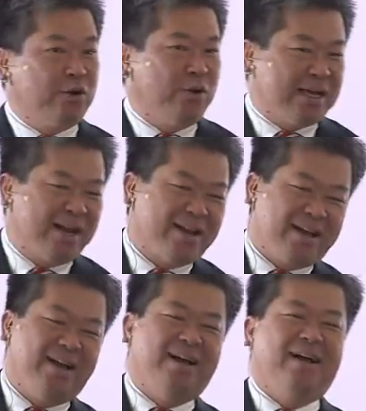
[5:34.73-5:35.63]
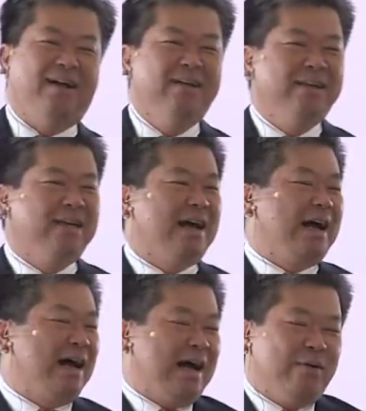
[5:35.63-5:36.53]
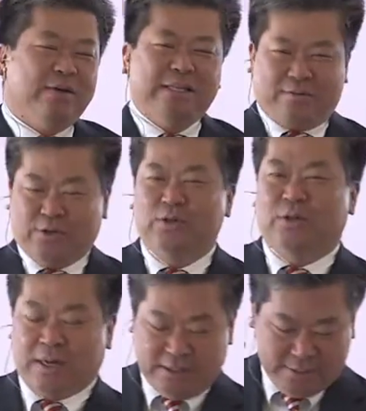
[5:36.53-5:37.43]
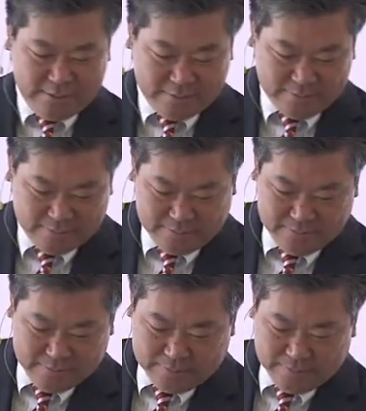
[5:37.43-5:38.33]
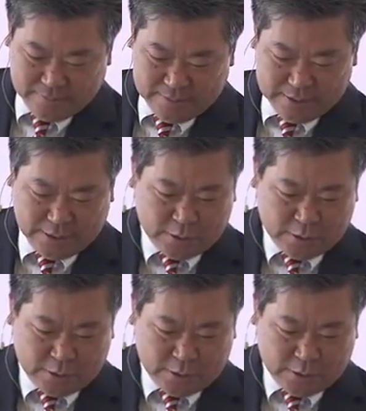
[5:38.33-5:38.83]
We kind of go like, haha, yeah, I, I would never do that.